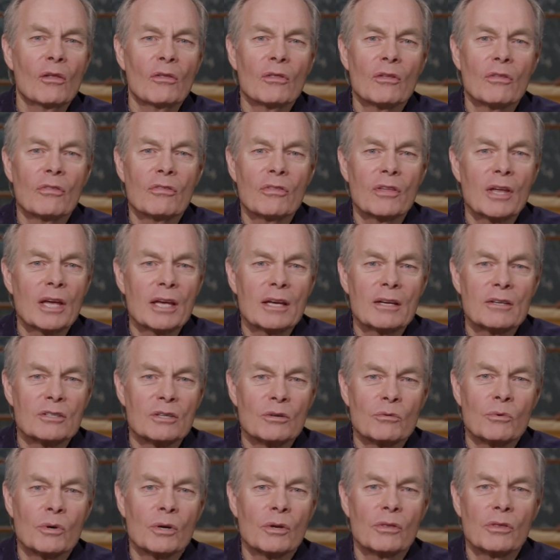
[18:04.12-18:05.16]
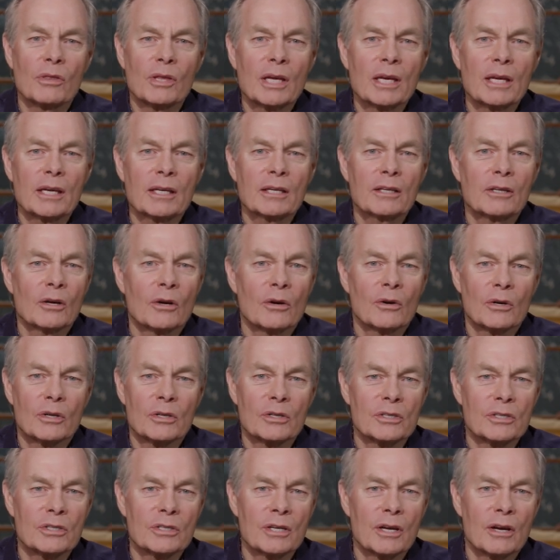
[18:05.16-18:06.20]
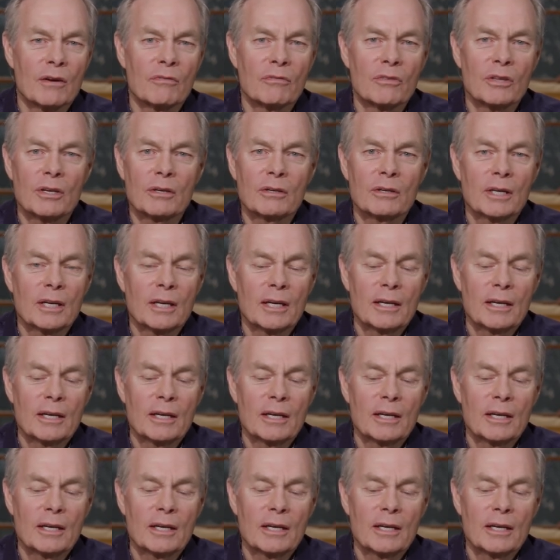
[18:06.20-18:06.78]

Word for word: of the things that we're thinking on and stuff that,